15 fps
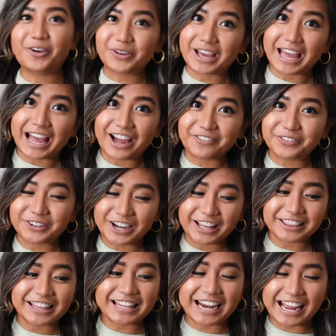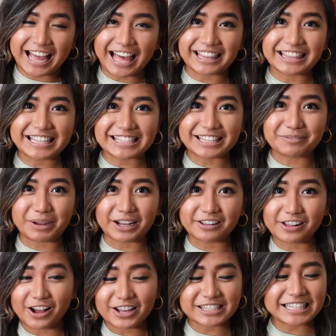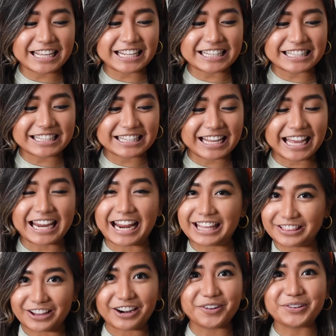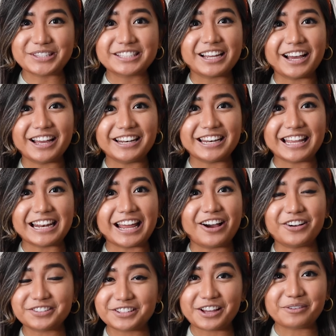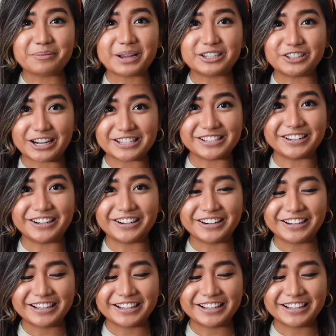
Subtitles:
Okay, I forgot that I had these in my closet, and I thought I was done, and I also have my dresser.